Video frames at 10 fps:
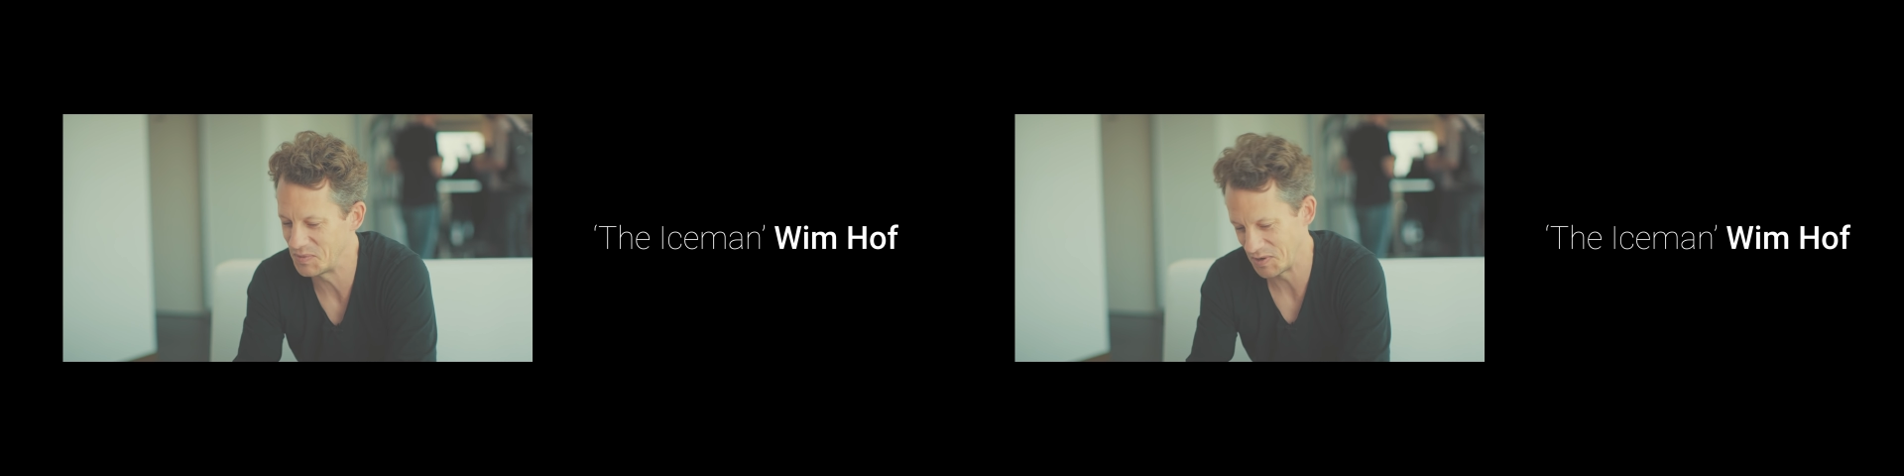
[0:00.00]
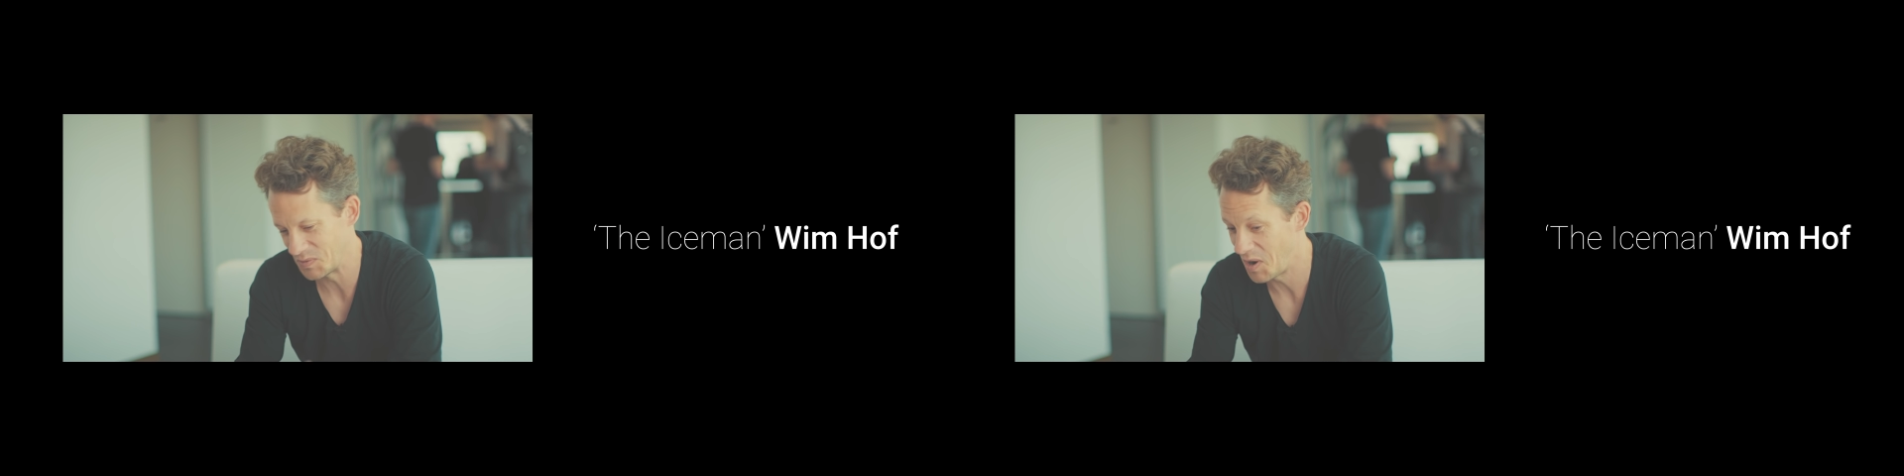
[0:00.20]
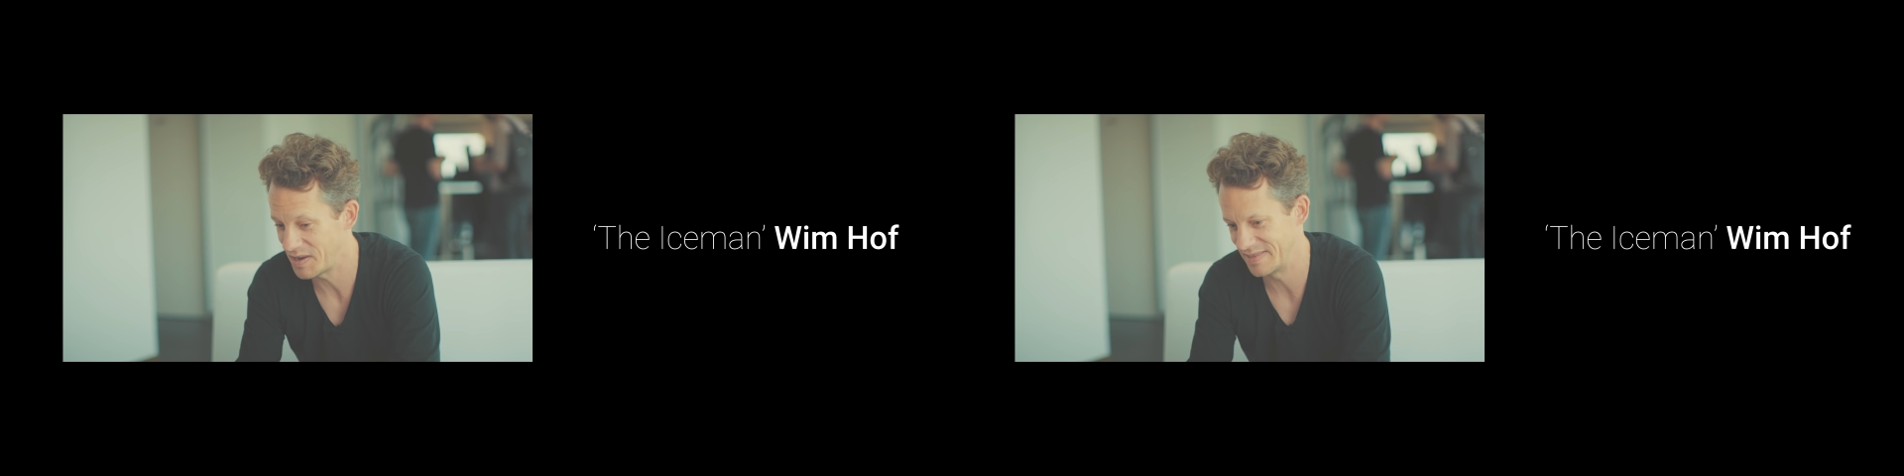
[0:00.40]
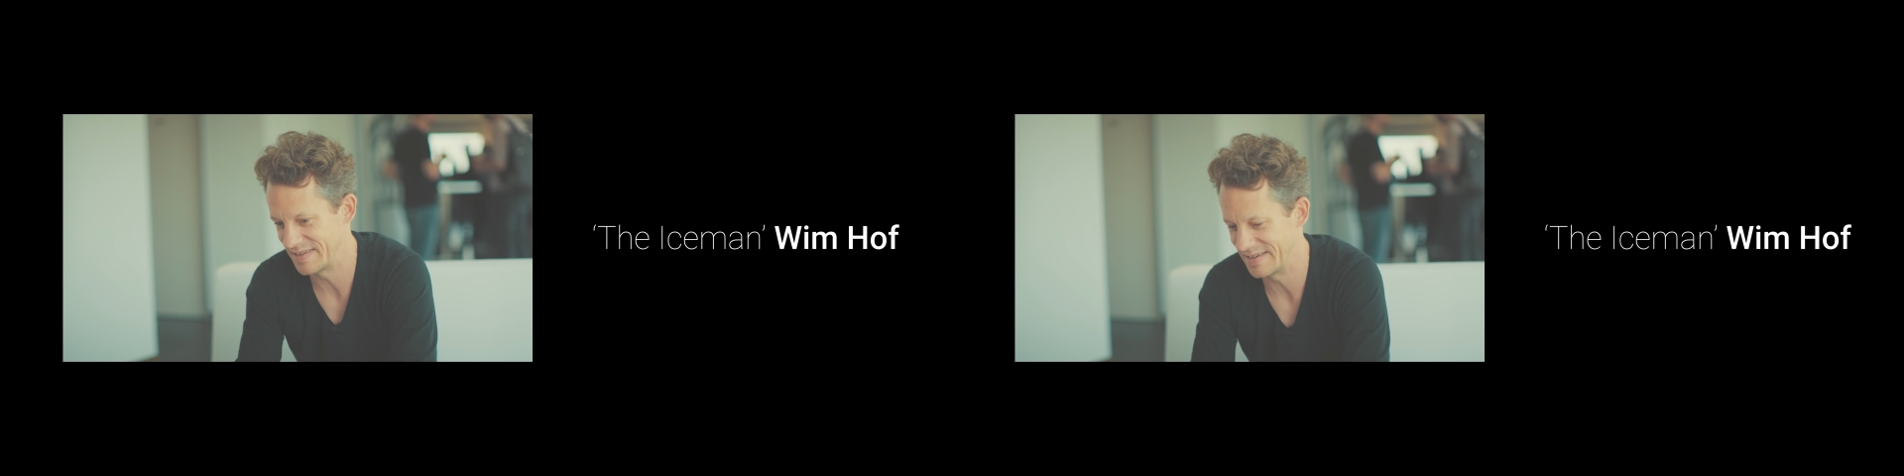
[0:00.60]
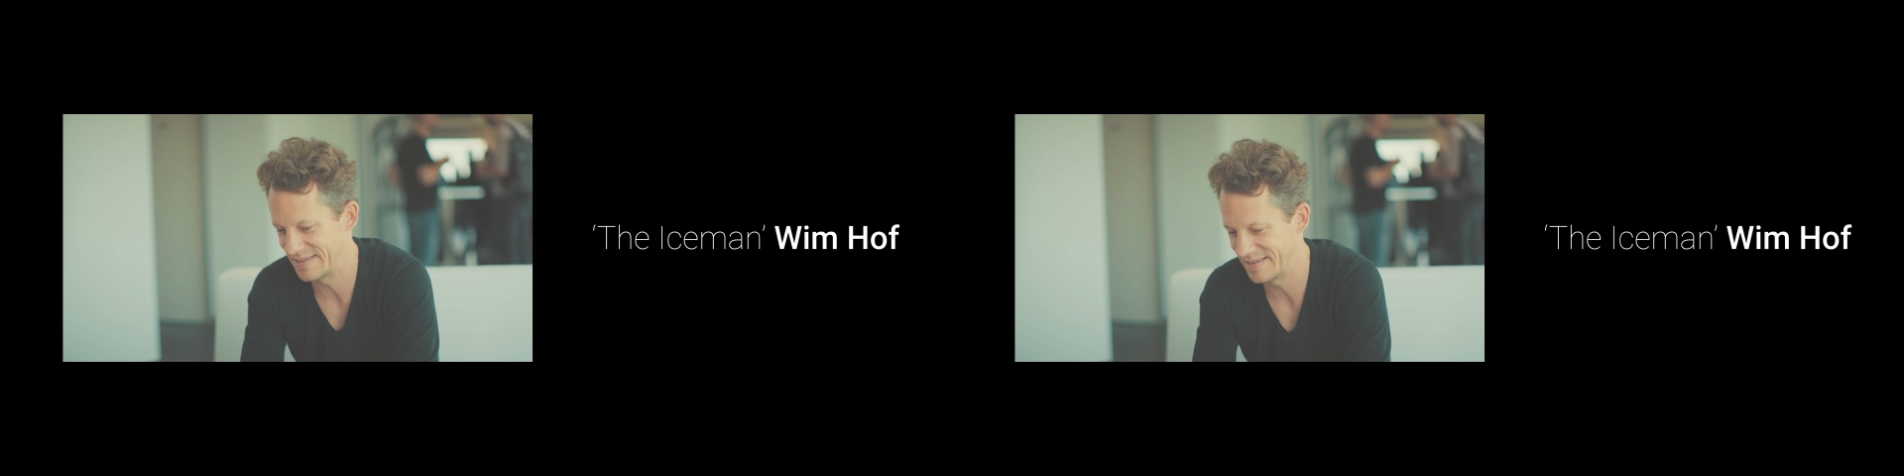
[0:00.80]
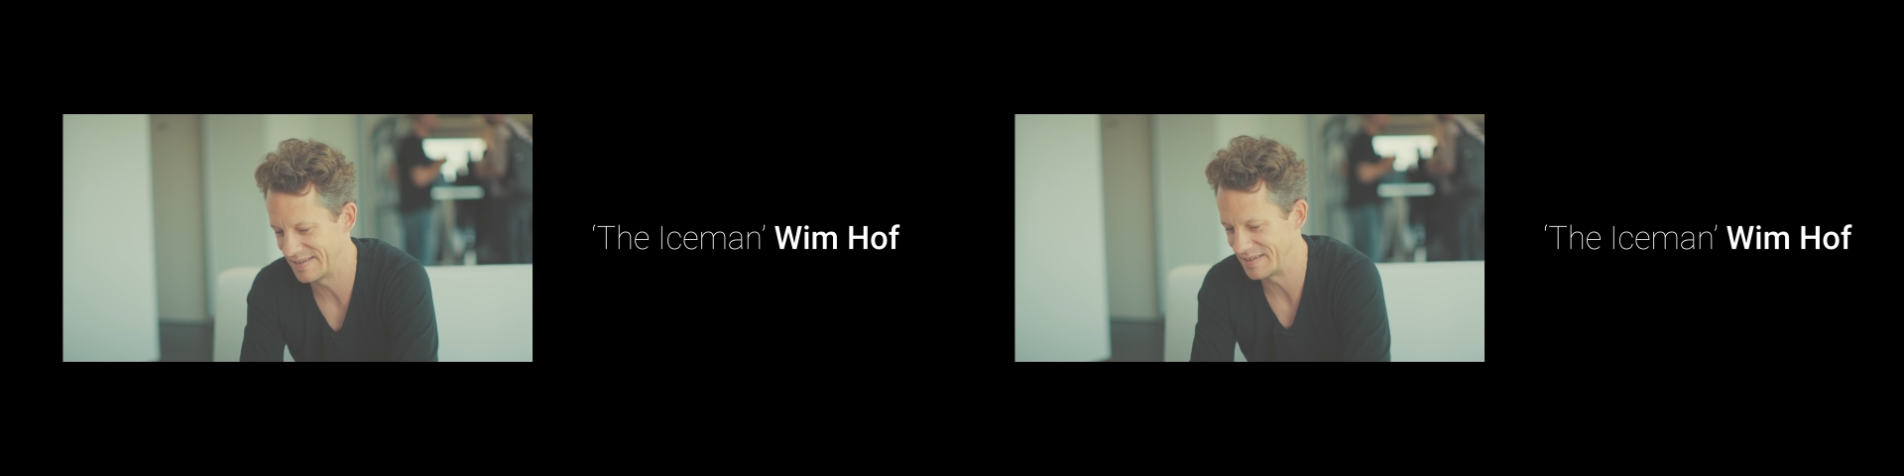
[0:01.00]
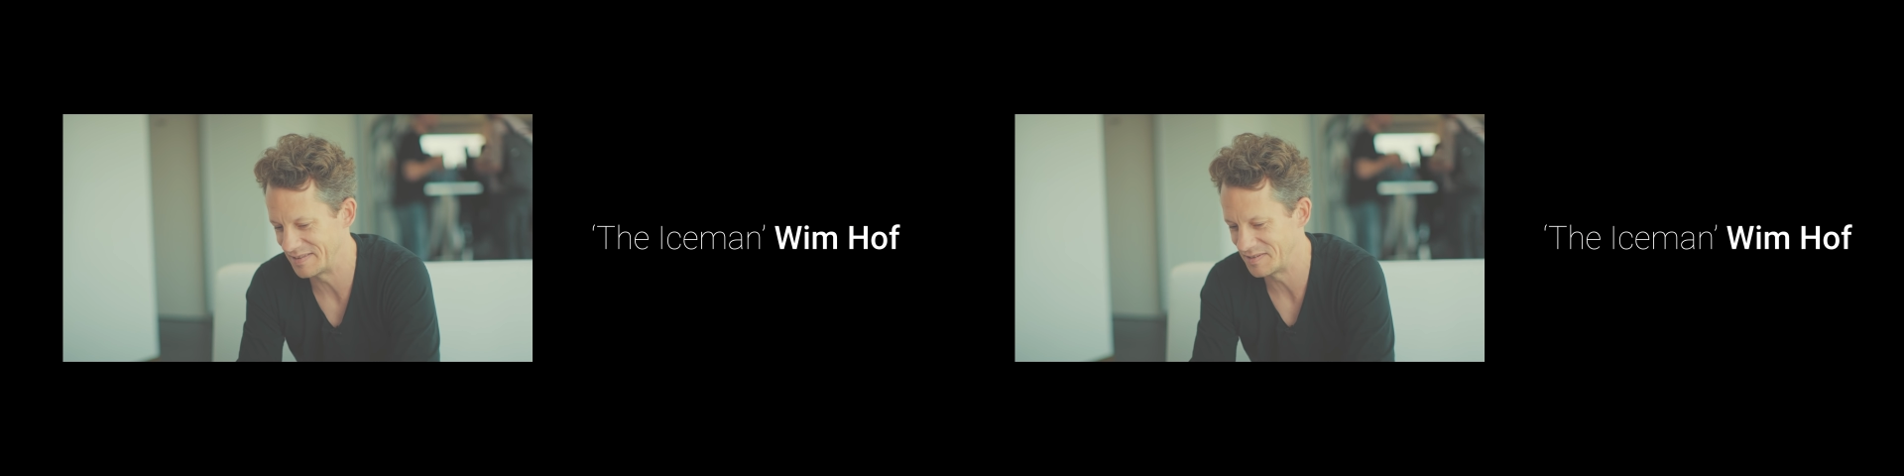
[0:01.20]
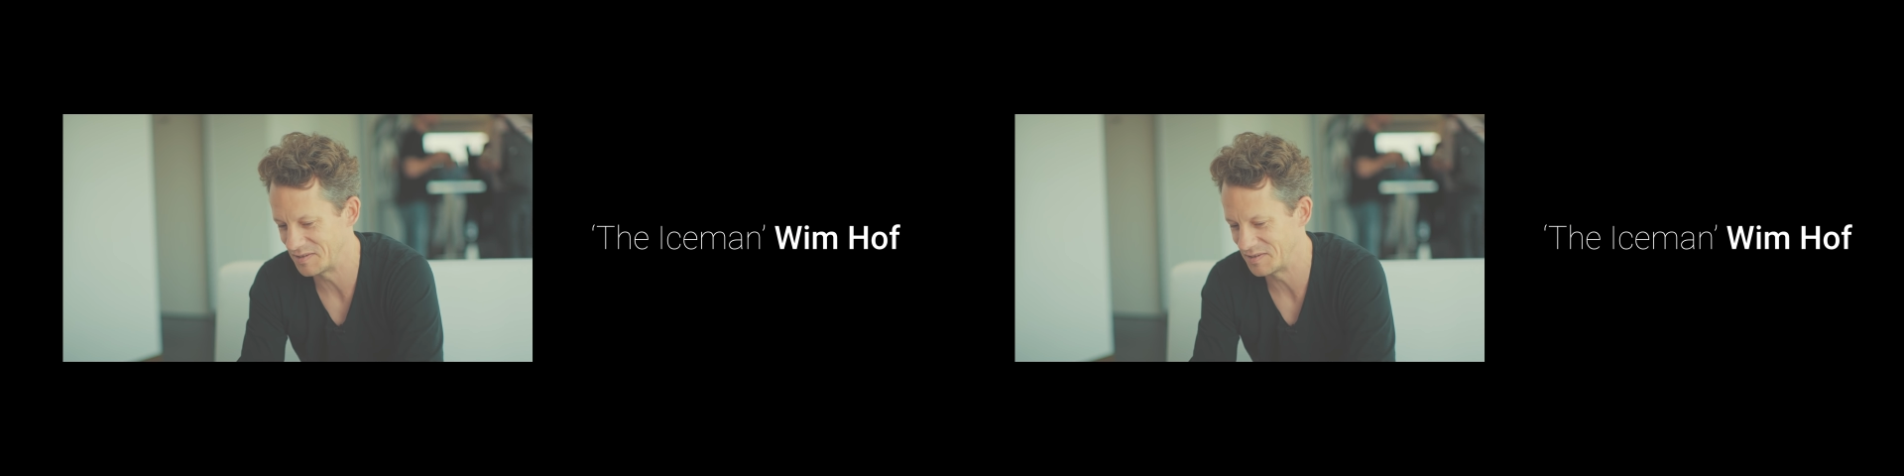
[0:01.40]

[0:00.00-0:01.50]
when you walk in there and you